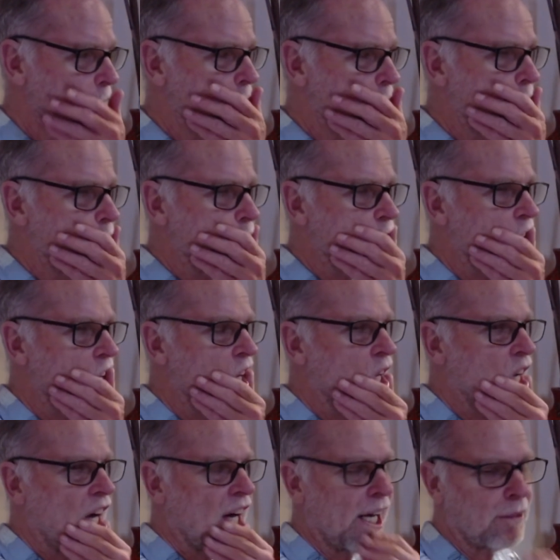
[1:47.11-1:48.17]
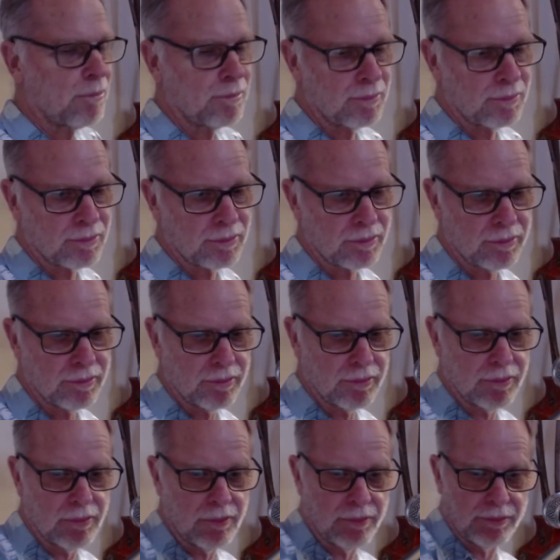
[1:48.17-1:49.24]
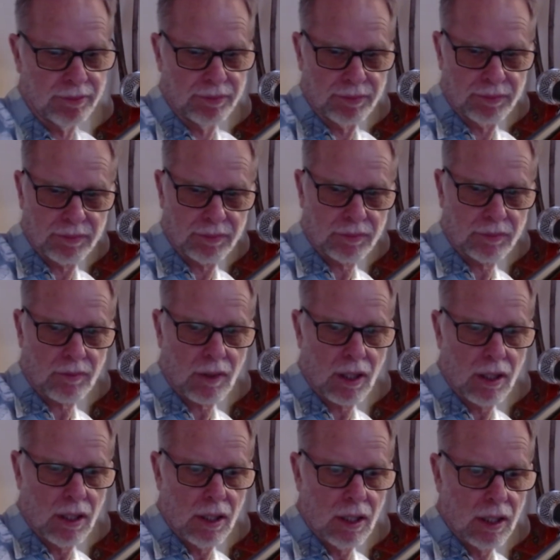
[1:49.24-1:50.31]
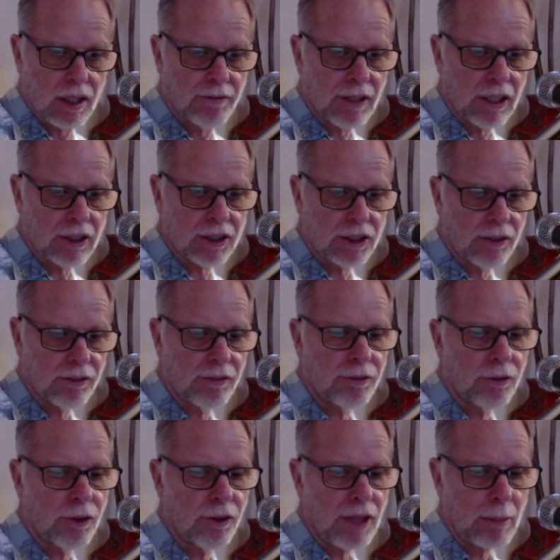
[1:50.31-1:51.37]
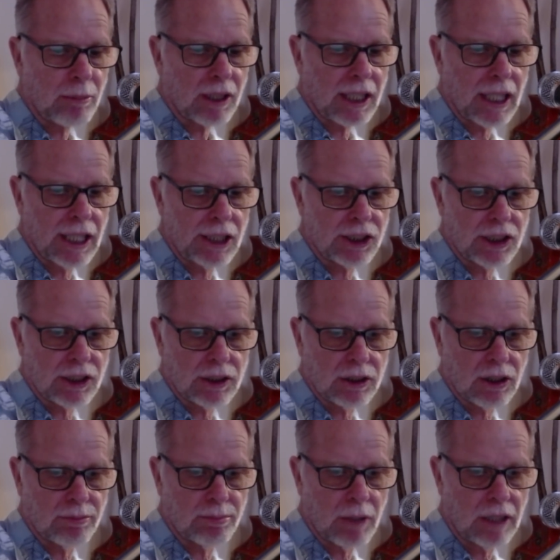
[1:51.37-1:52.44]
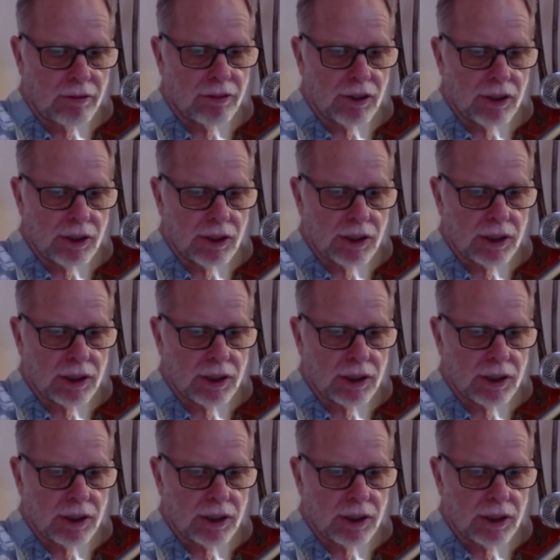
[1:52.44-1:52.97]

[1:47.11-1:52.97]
So the focus of the fourth application of mindfulness,